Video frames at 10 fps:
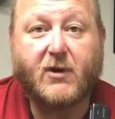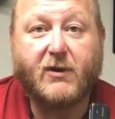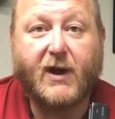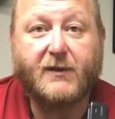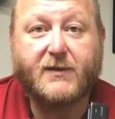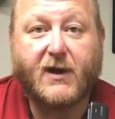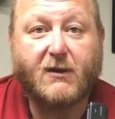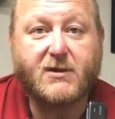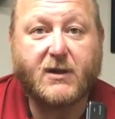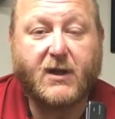where you had the
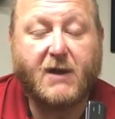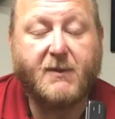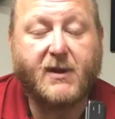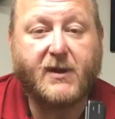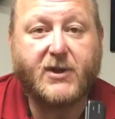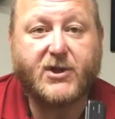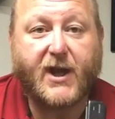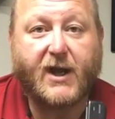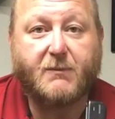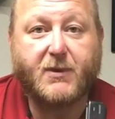terrorists that came in and they
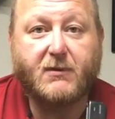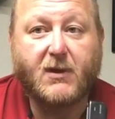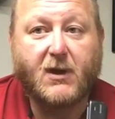shot up